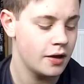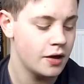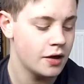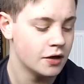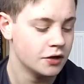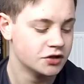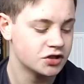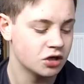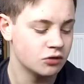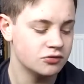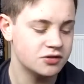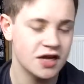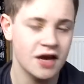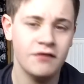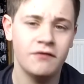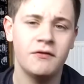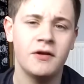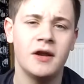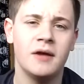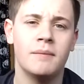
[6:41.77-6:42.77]
So
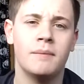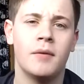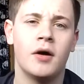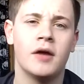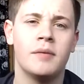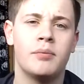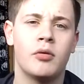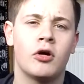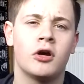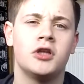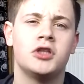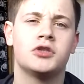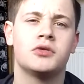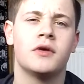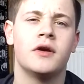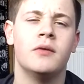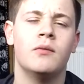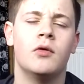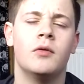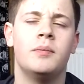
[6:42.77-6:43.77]
definitely my point
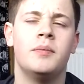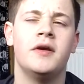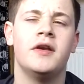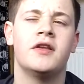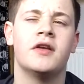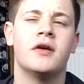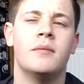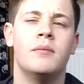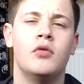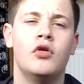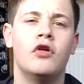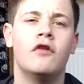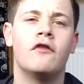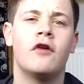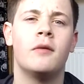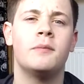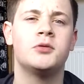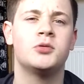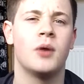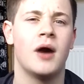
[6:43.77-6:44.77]
3 would be to move
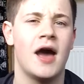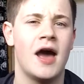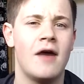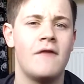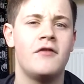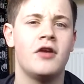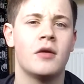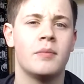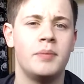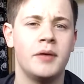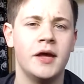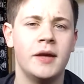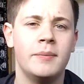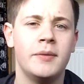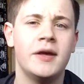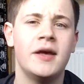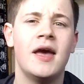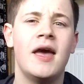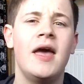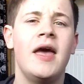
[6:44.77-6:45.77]
up to a heavier BB.